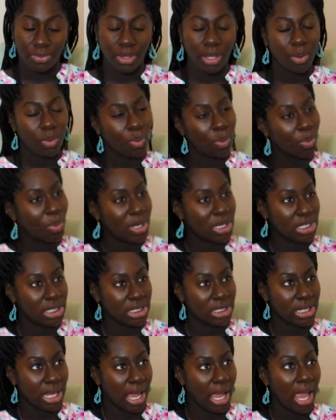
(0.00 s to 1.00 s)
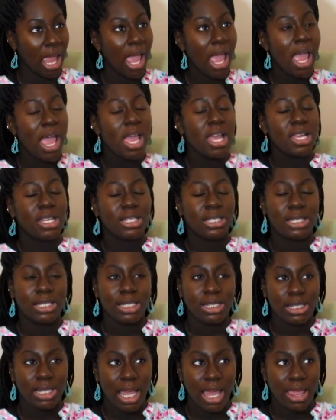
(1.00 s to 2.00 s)
well, what did she say? She
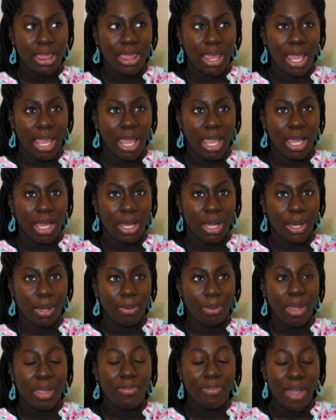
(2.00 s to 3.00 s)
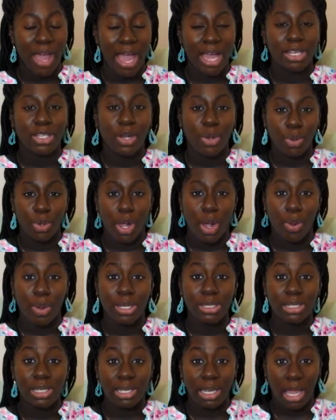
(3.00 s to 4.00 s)
said that if I don't go
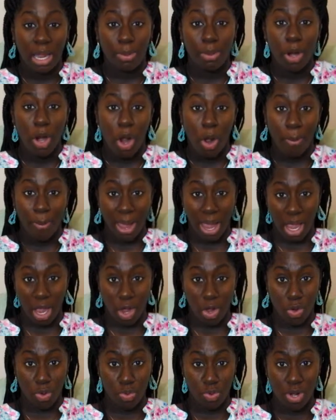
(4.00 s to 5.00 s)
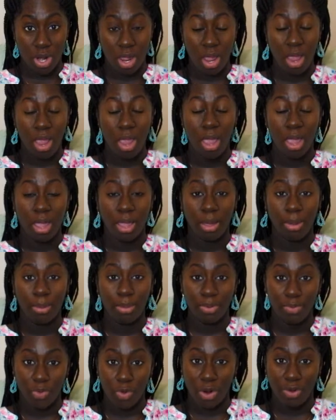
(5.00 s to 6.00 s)
into labor on my own
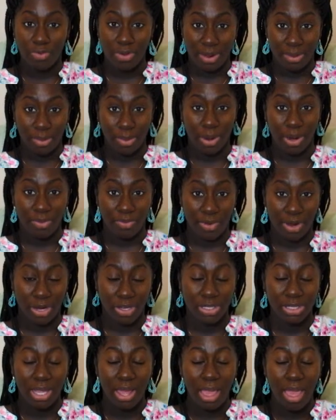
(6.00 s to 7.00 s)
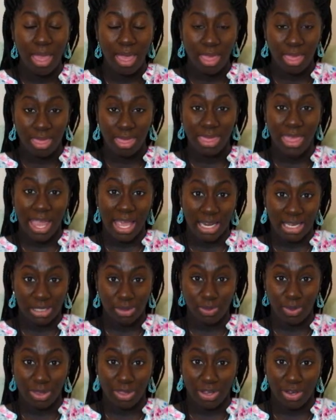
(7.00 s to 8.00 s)
before February 1st, that is
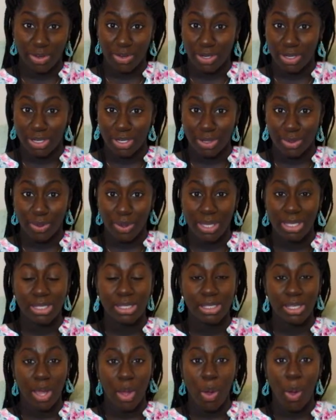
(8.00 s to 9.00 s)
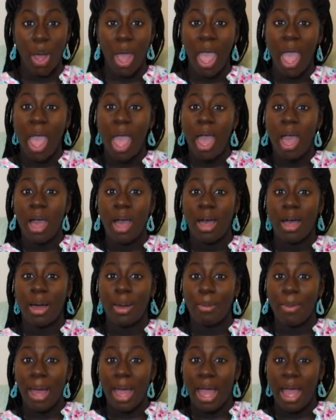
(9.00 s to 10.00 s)
when they're going to do it. So,
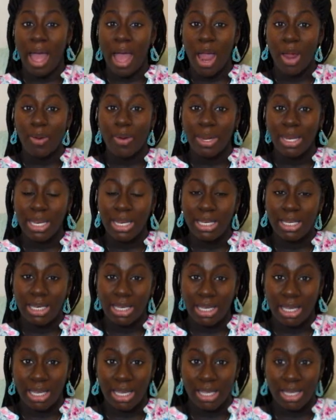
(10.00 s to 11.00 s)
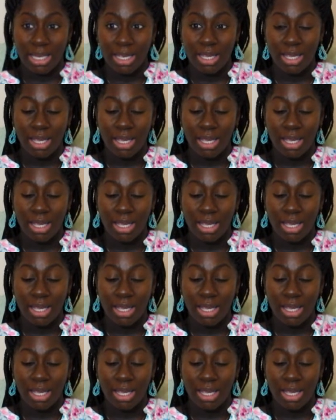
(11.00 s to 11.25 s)
I already did,